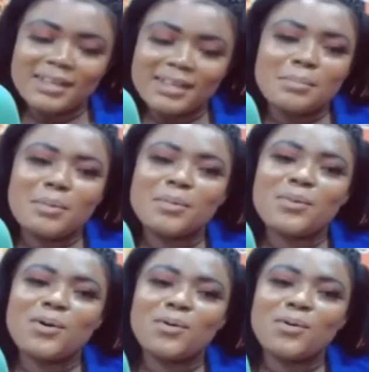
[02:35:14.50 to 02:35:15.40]
me
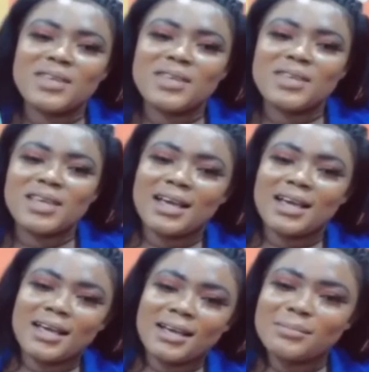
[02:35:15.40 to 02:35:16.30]
bi bi o bi
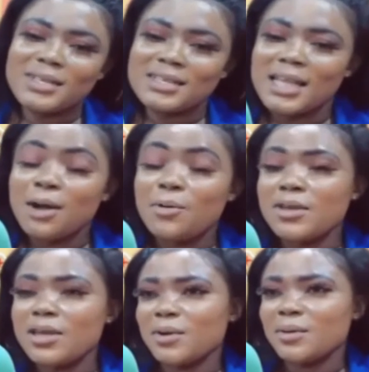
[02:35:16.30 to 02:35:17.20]
a me de sa
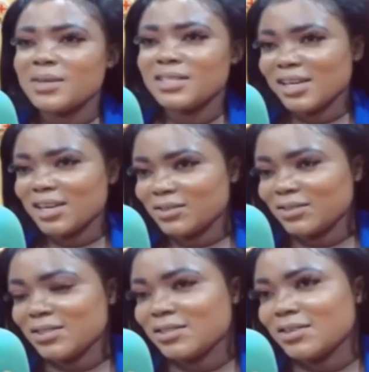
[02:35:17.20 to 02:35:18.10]
akonya we be chia no
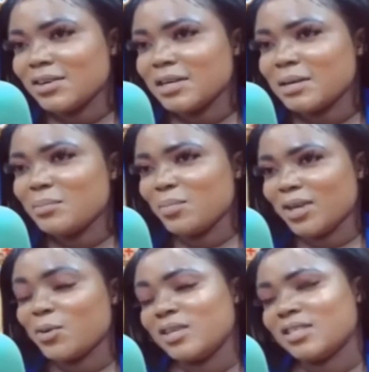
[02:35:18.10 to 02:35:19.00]
oni
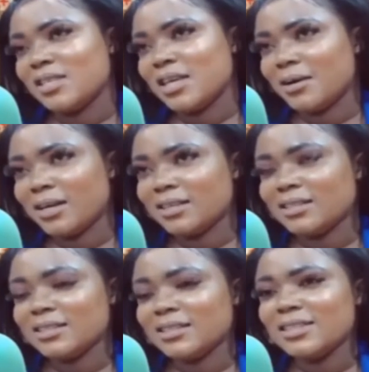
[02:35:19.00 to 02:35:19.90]
mommy Queen Sierra
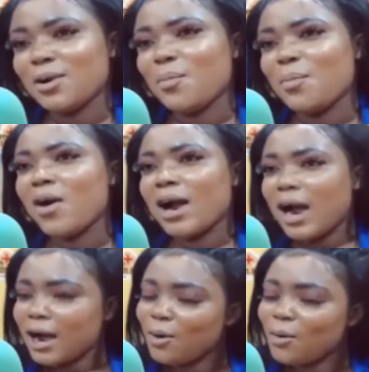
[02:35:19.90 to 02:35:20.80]
Nyankopon
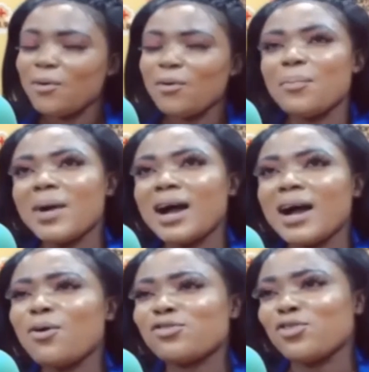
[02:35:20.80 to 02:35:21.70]
ka omho
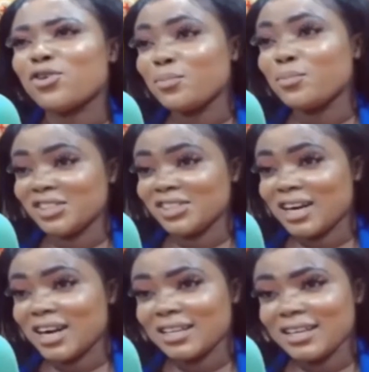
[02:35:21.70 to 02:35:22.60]
pa onko so onyo mu
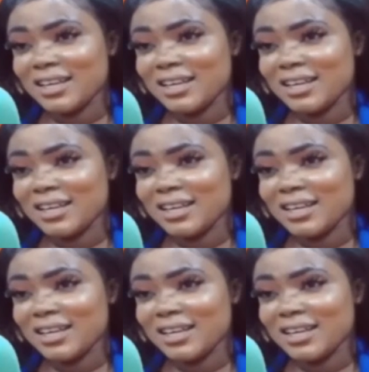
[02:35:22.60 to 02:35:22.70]
nhira